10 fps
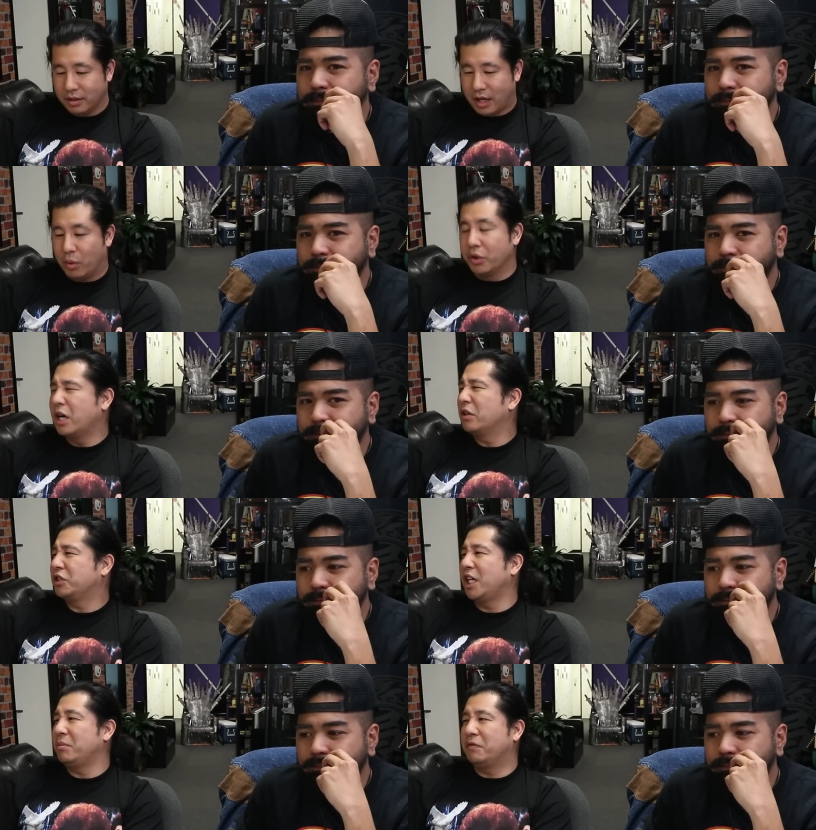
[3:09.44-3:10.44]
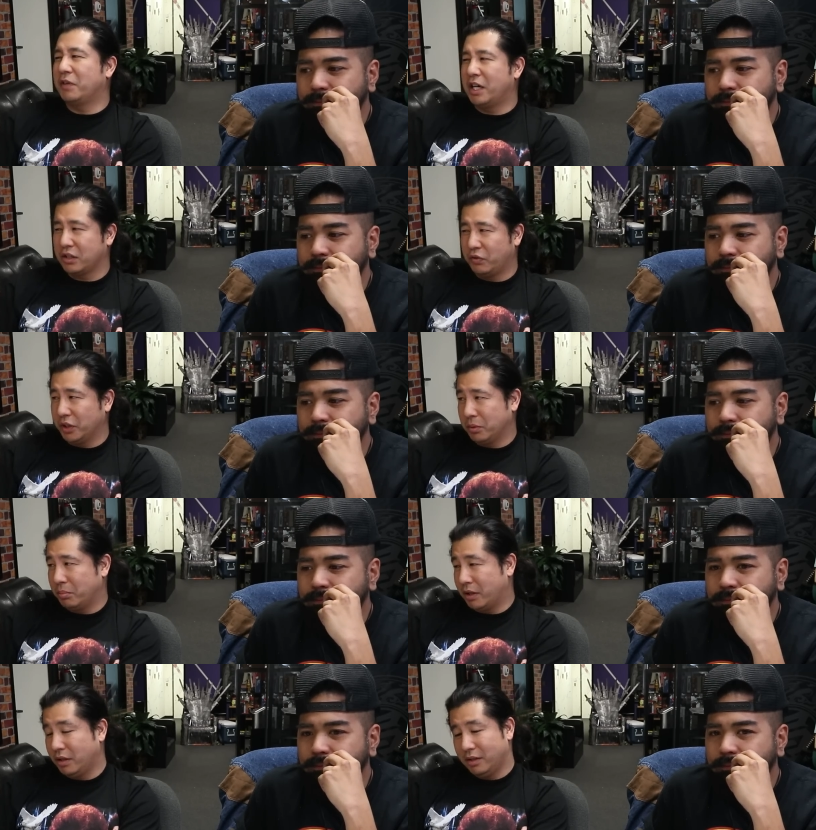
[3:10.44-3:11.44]
Speaker 1: I wonder how Jamie Foxx felt
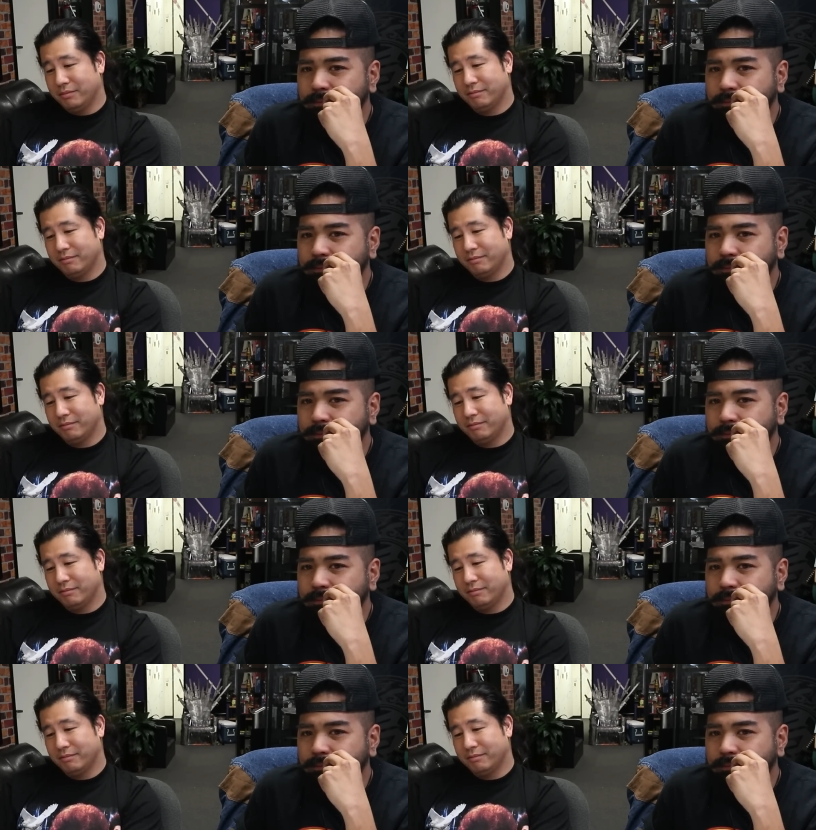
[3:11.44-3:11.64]
about it.